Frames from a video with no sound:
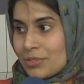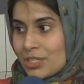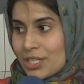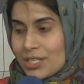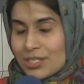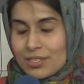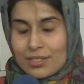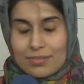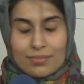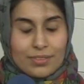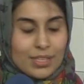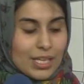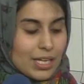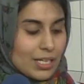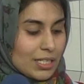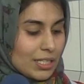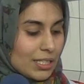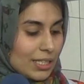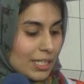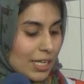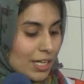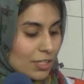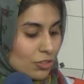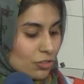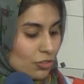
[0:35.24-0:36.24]
just over there
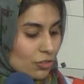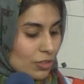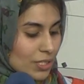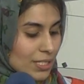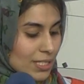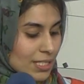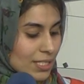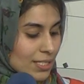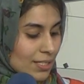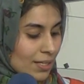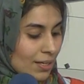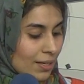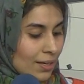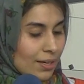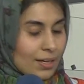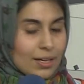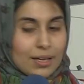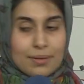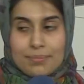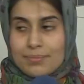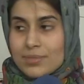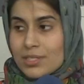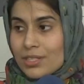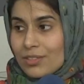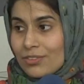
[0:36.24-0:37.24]
near the entrance.
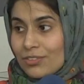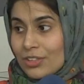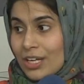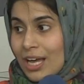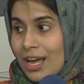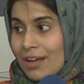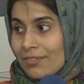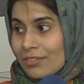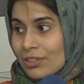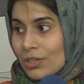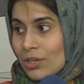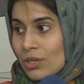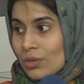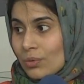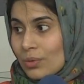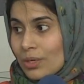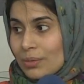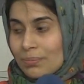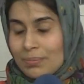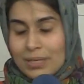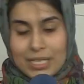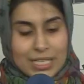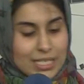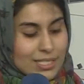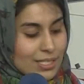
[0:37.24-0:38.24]
So if you haven't got
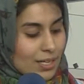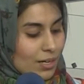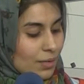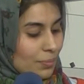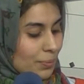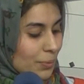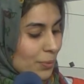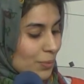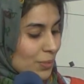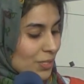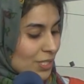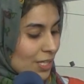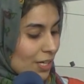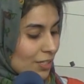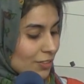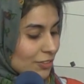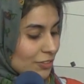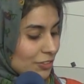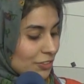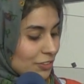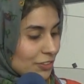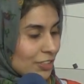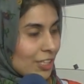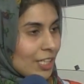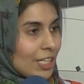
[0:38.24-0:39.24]
one, please help
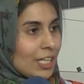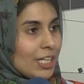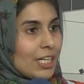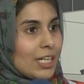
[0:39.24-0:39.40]
yourself.